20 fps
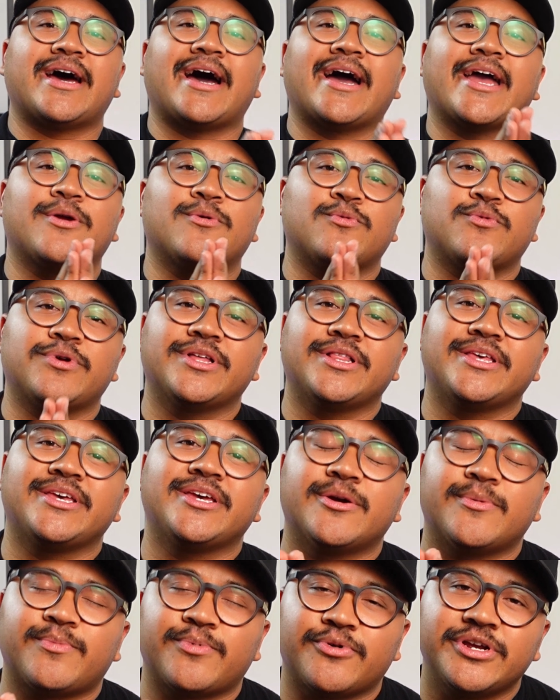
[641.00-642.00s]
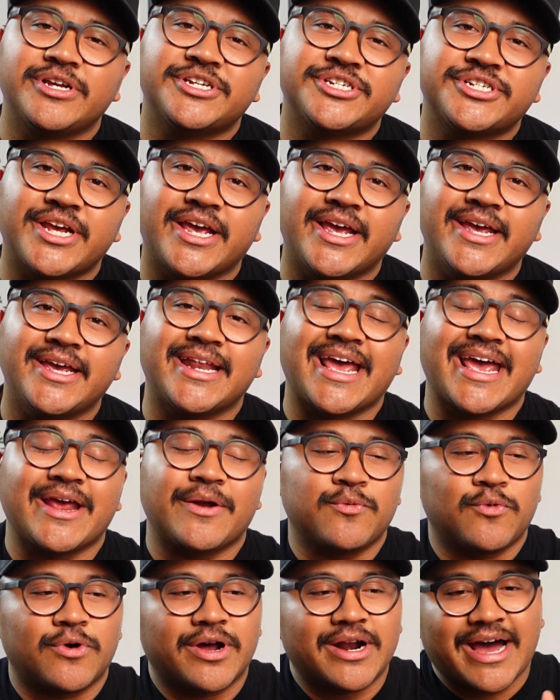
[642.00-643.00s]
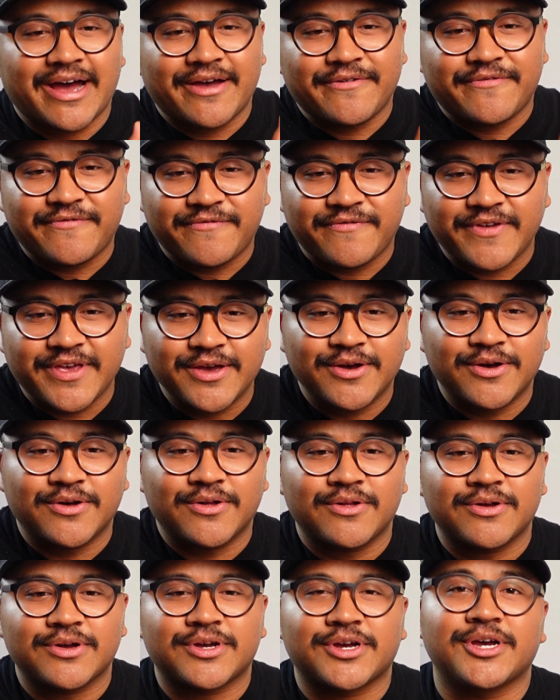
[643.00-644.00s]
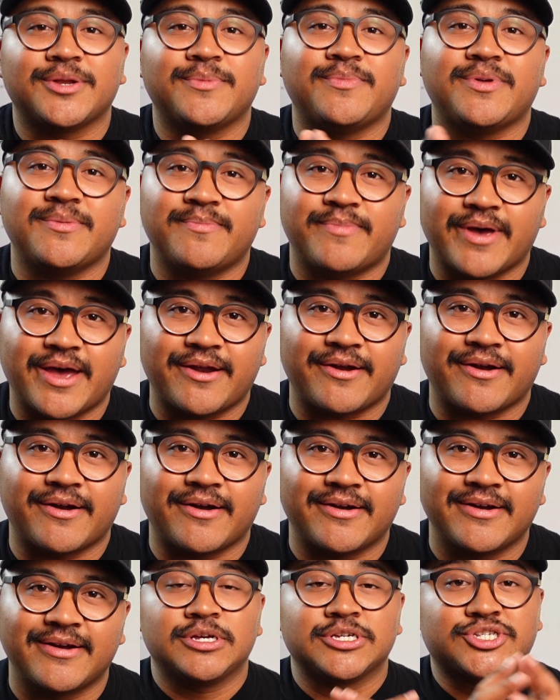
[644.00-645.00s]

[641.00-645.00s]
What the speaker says: I really appreciate and what I feel could be better.